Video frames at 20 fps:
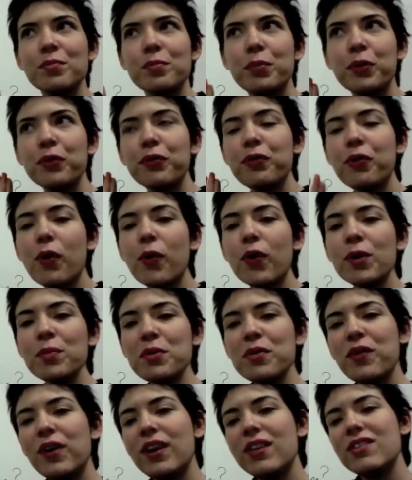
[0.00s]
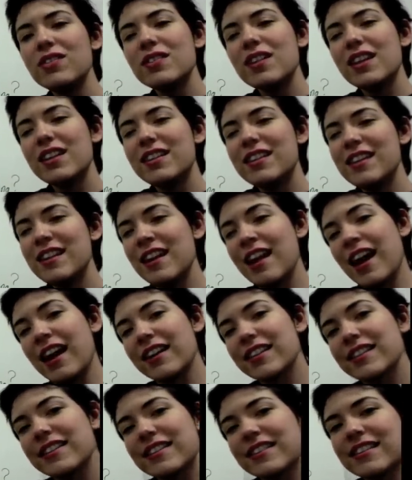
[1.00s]
Before we move on to the
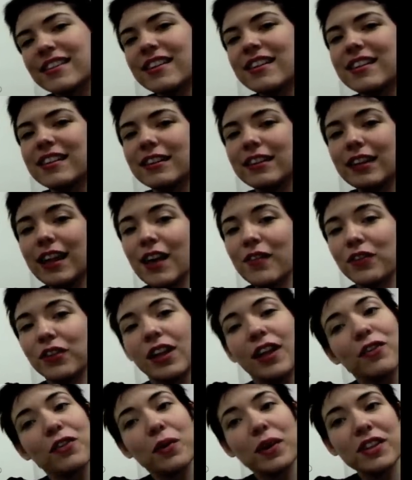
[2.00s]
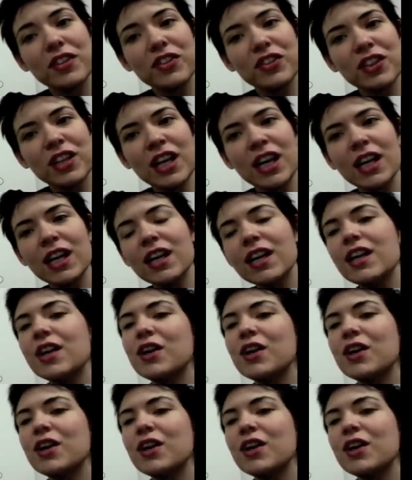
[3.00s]
next level of questioning,